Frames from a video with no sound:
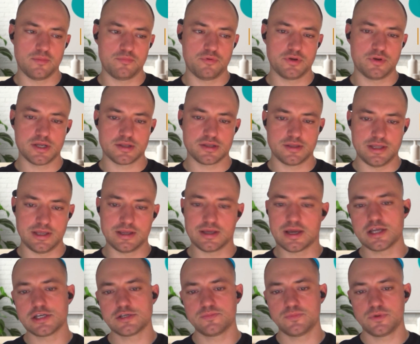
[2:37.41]
predict the
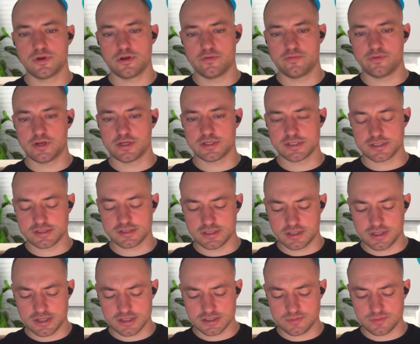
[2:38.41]
engagement of an
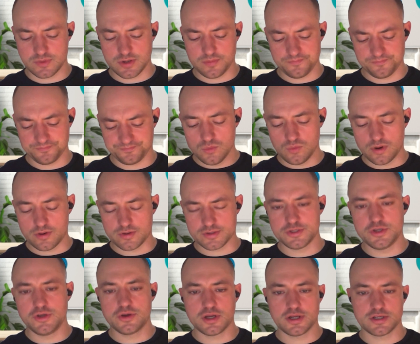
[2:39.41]
existing customer,
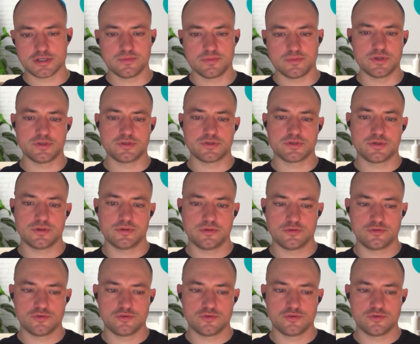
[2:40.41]
whereas new customers,